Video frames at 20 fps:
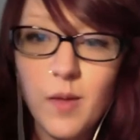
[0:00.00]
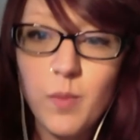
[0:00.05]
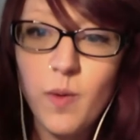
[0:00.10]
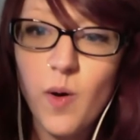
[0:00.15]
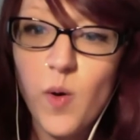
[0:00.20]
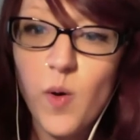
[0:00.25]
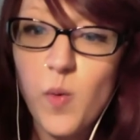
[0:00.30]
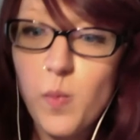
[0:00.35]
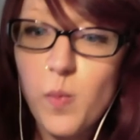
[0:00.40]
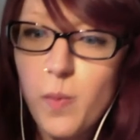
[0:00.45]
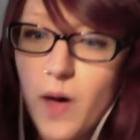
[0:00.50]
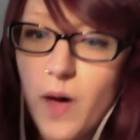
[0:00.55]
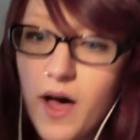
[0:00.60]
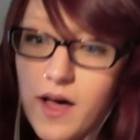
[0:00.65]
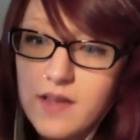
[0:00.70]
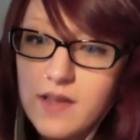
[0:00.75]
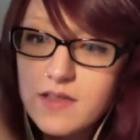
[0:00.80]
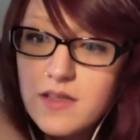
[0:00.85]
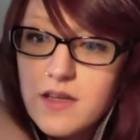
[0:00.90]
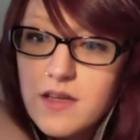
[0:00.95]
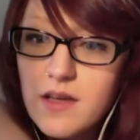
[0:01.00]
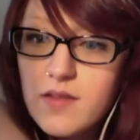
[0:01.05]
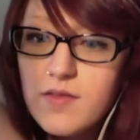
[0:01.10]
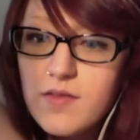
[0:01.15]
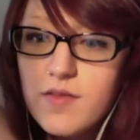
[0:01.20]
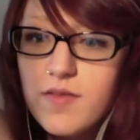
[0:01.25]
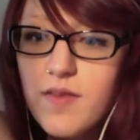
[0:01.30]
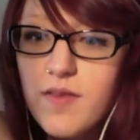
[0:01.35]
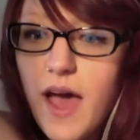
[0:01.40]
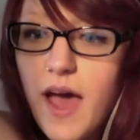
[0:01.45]
O
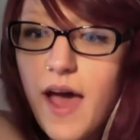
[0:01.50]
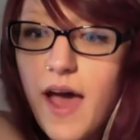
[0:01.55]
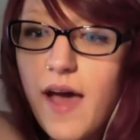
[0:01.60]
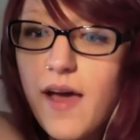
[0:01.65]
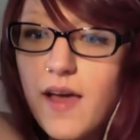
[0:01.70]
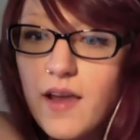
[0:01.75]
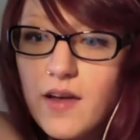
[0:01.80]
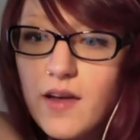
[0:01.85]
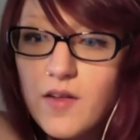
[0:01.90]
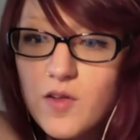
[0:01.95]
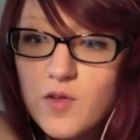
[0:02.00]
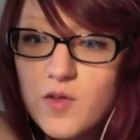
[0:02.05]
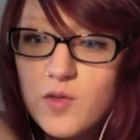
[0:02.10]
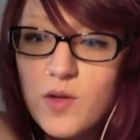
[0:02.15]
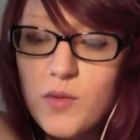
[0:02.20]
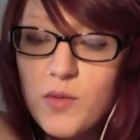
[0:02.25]
positive and